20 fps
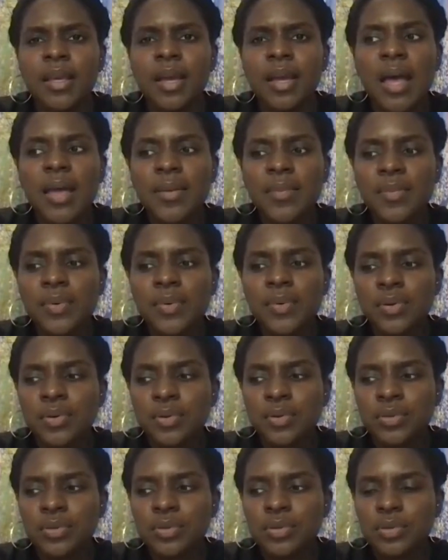I
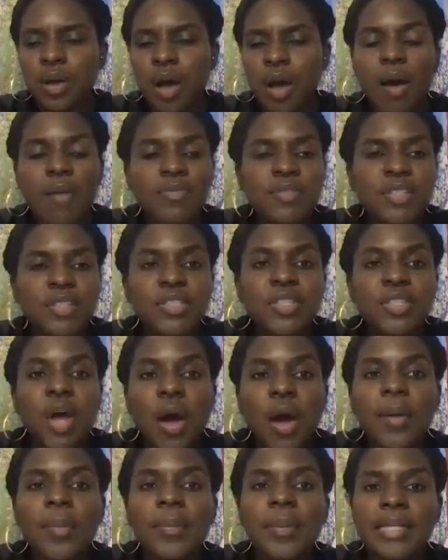will often
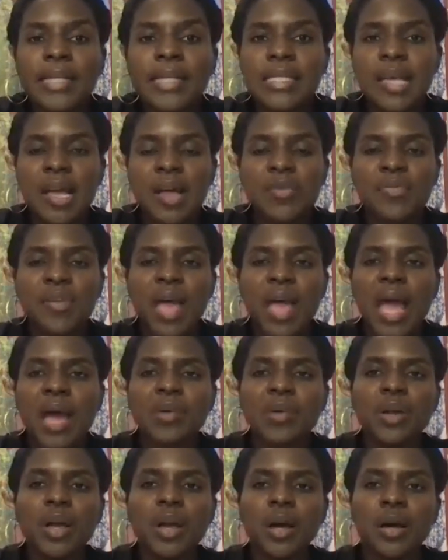talk myself
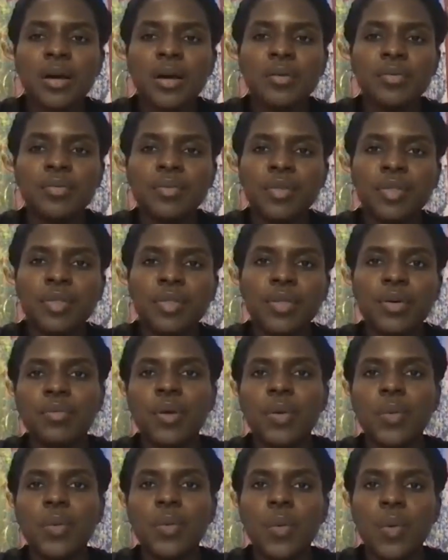out of the
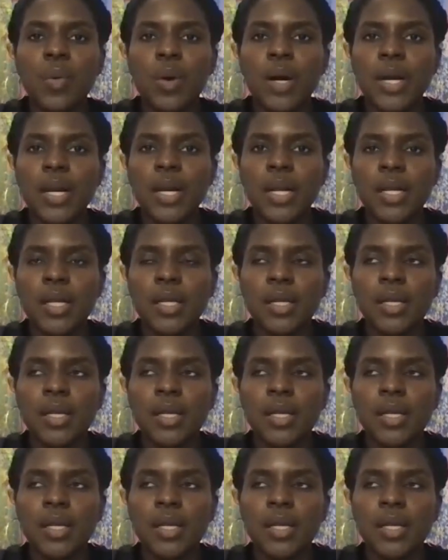reward.